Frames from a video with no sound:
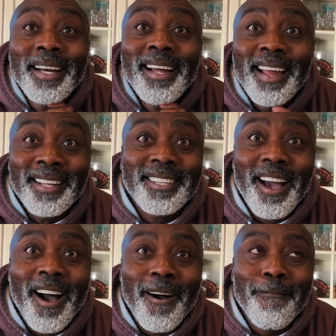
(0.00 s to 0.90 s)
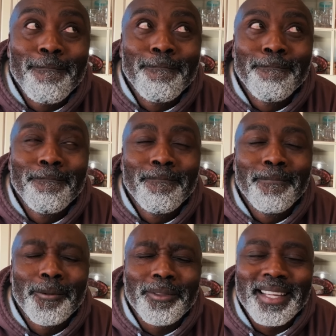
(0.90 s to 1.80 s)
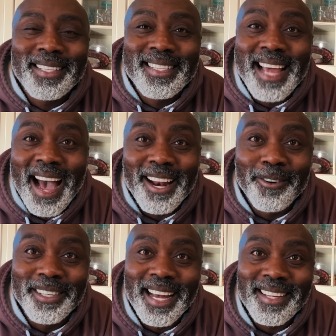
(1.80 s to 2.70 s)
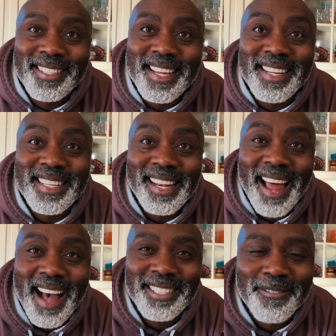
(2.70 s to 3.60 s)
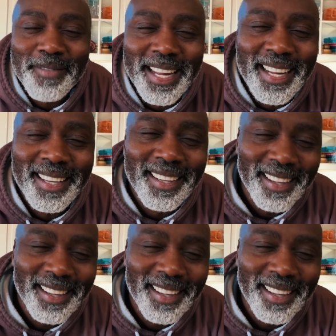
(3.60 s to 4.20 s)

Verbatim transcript: Let's go to this dad who does things the last minute.